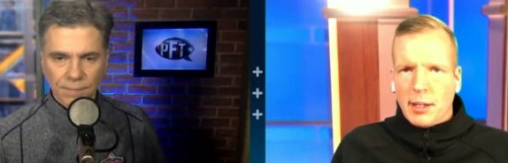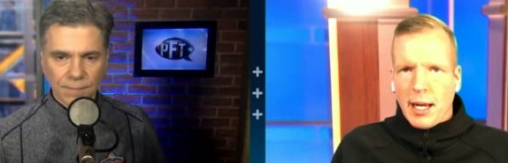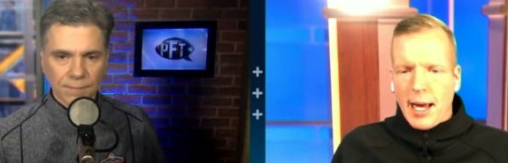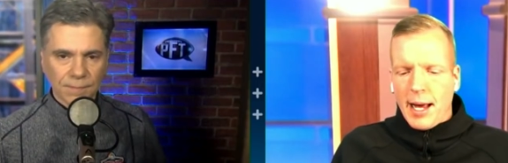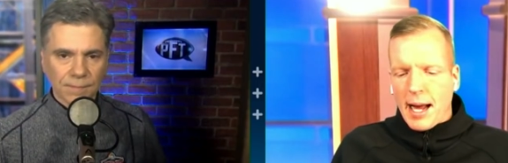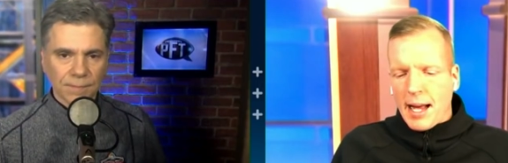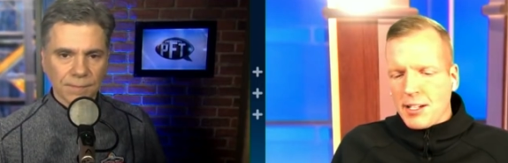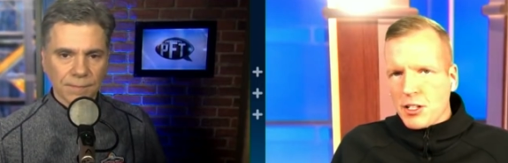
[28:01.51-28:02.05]

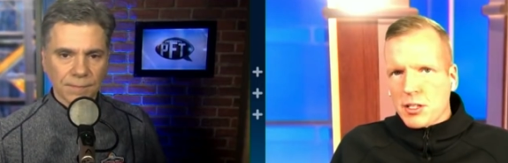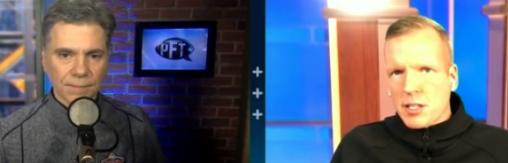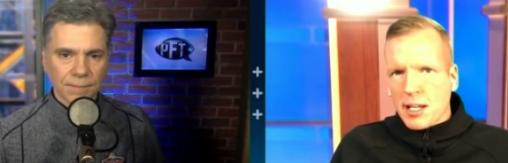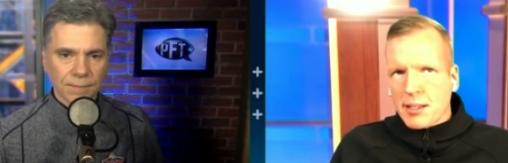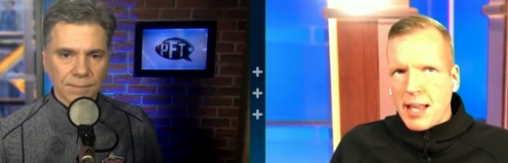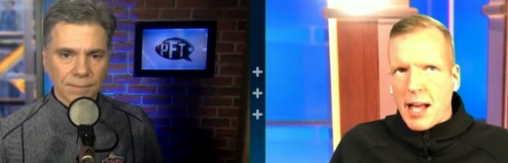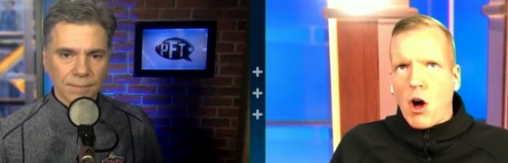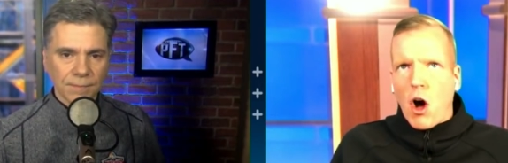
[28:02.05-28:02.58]
Speaker 1: And I just
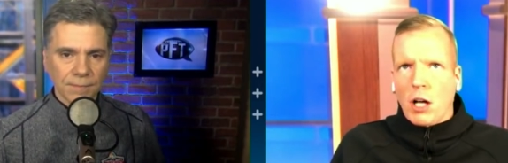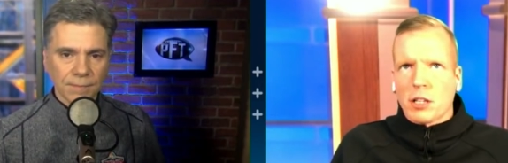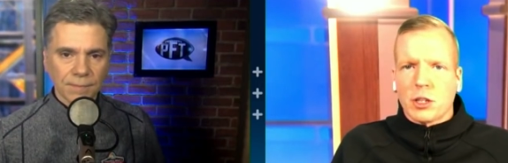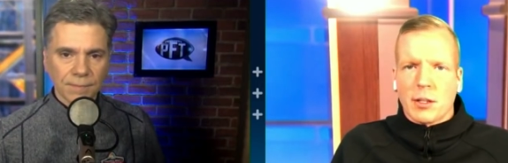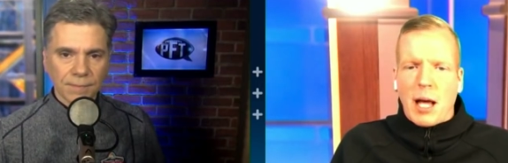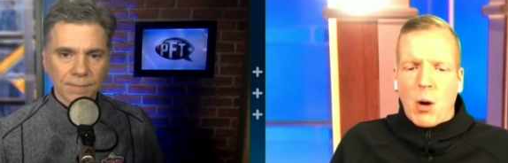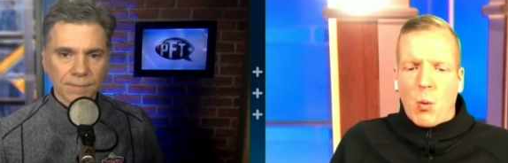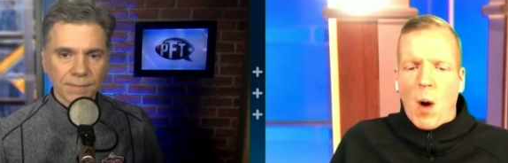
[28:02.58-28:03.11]
think that
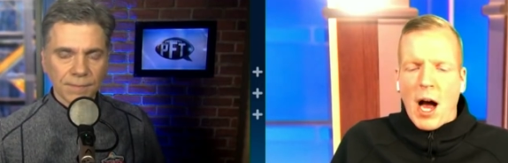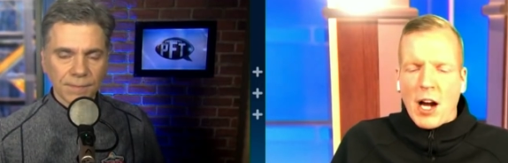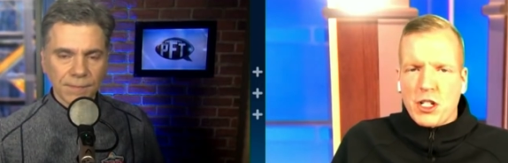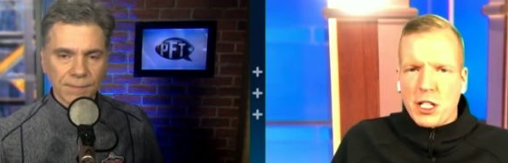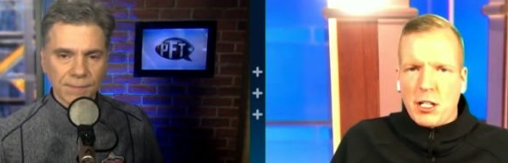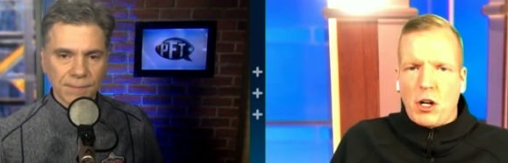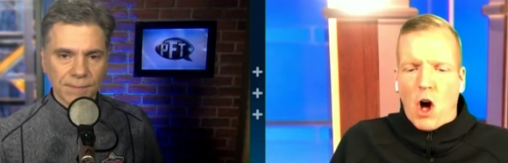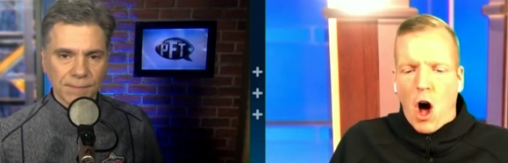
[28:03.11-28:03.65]
also that
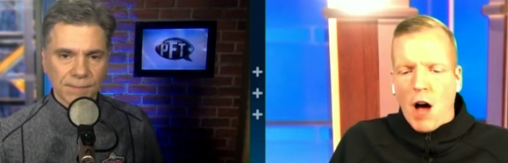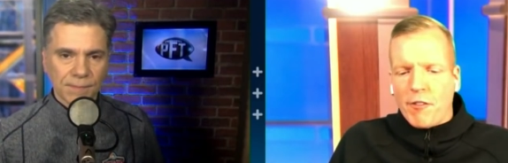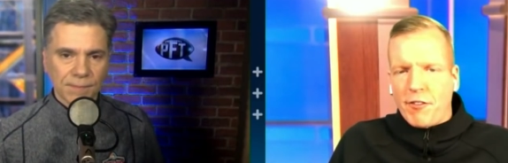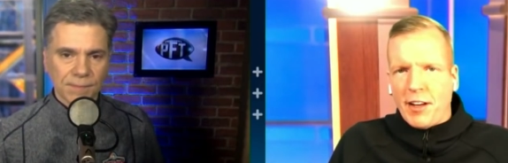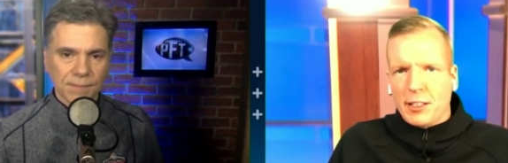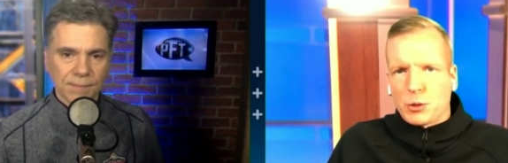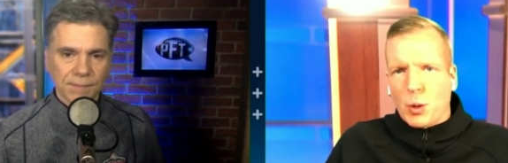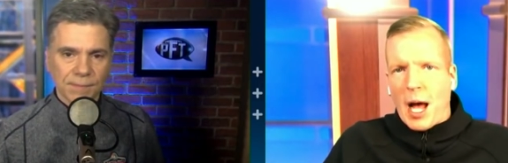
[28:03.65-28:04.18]
Washington
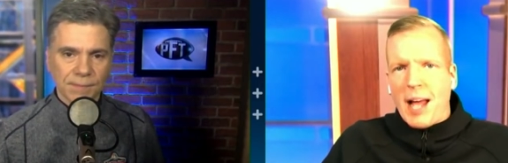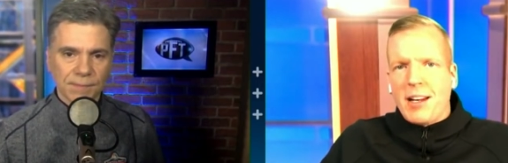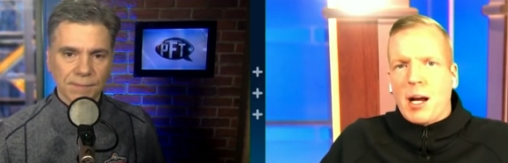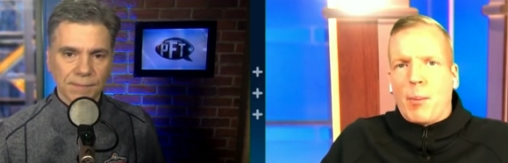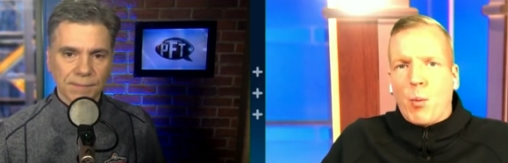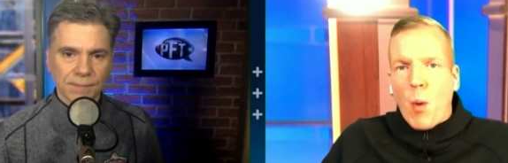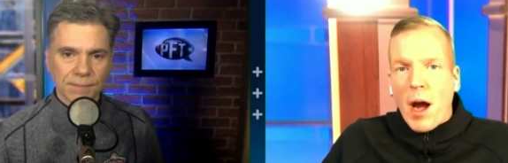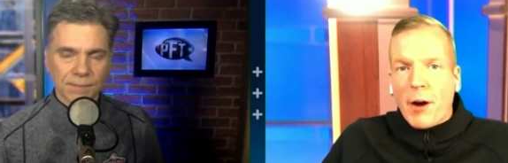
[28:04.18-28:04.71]
offense will end
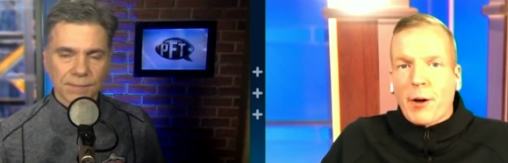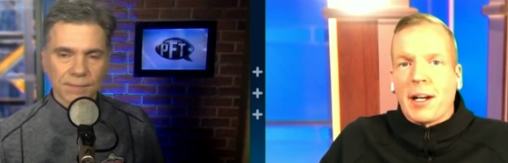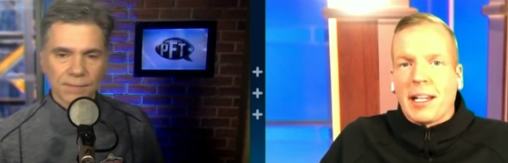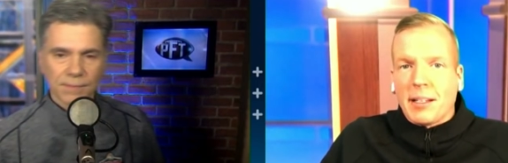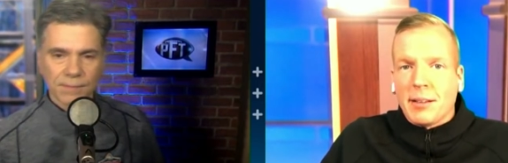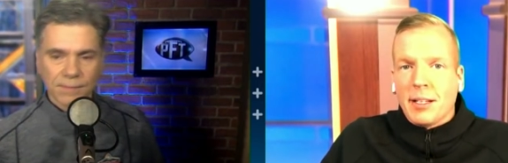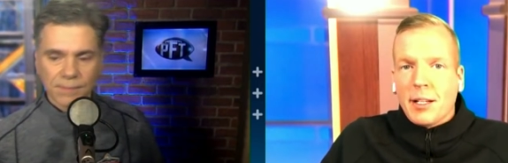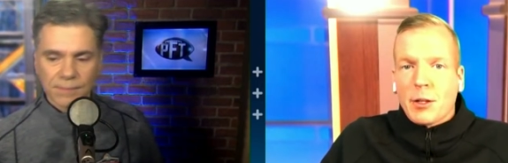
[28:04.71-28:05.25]
up
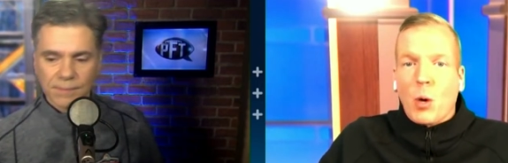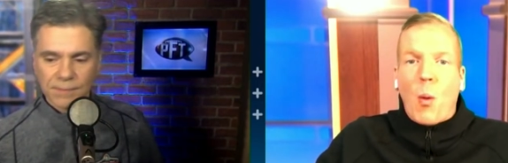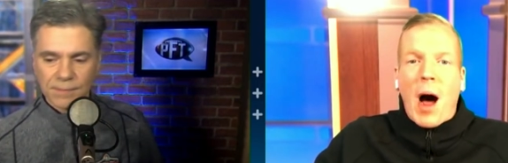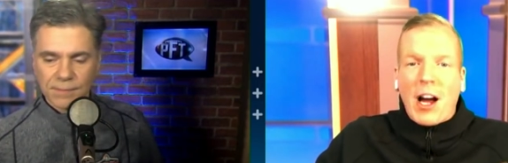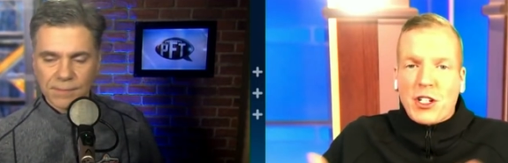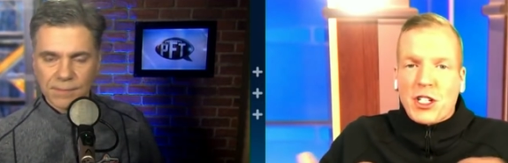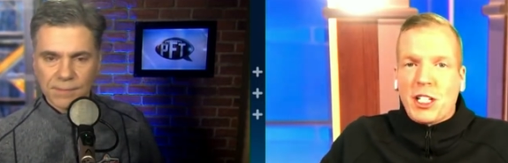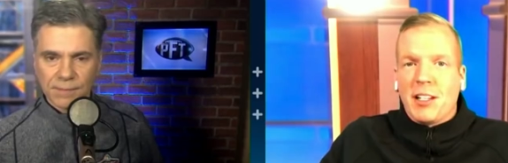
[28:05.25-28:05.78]
wearing the
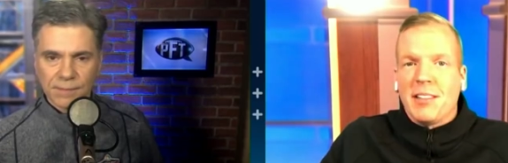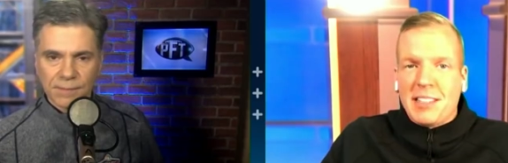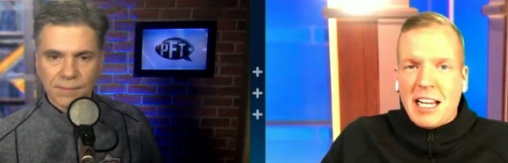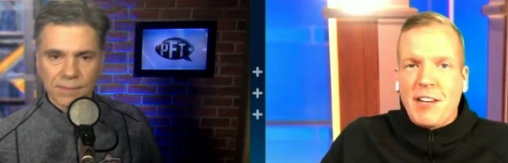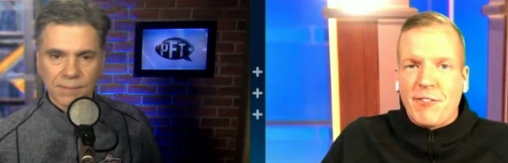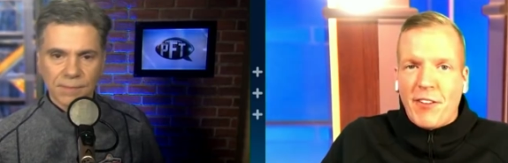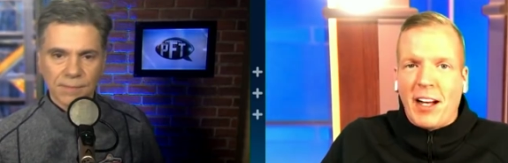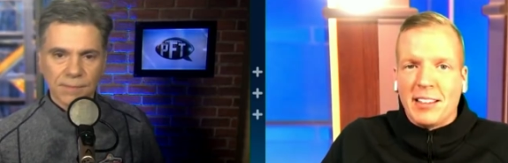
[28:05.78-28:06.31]
Washington
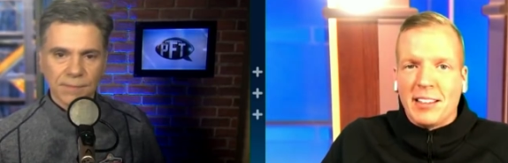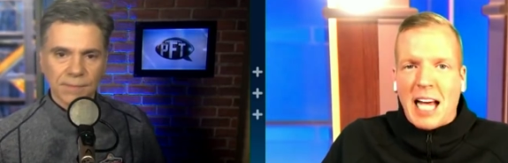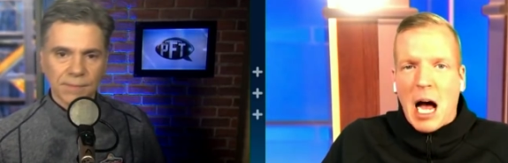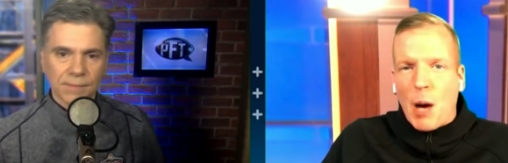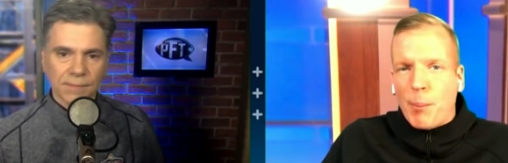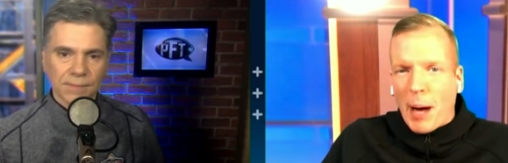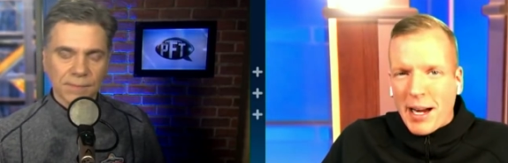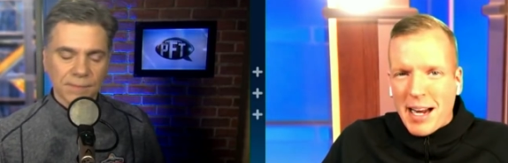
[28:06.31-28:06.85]
defense
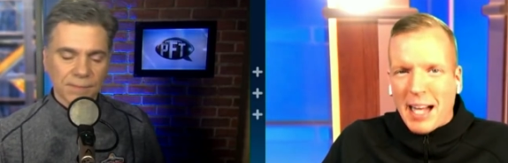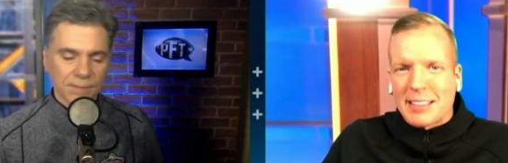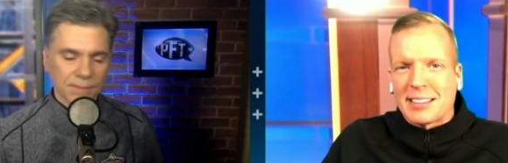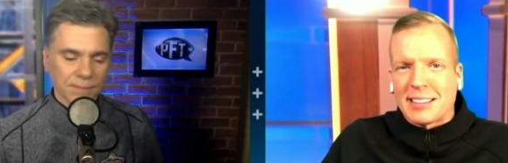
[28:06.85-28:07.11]
out by not